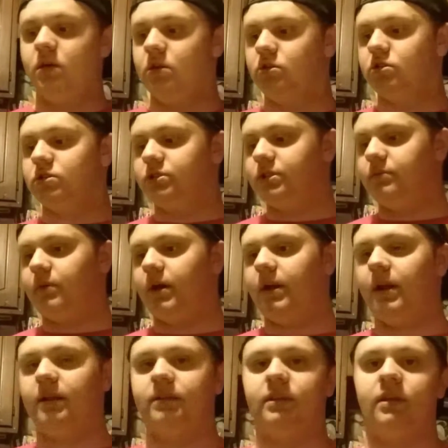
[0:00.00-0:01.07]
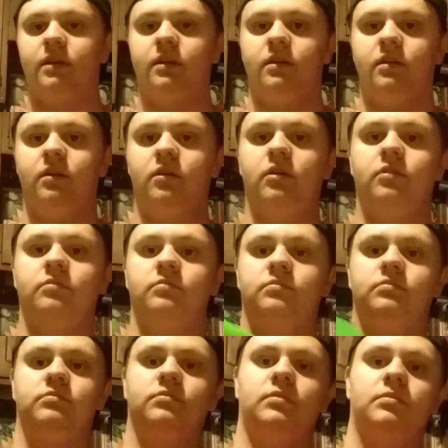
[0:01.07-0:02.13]
You see right at the. Oh,
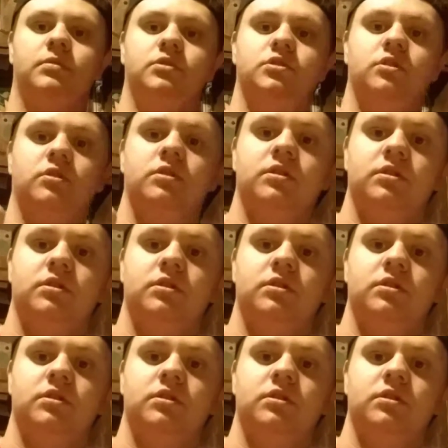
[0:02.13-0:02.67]
I'm gonna show you this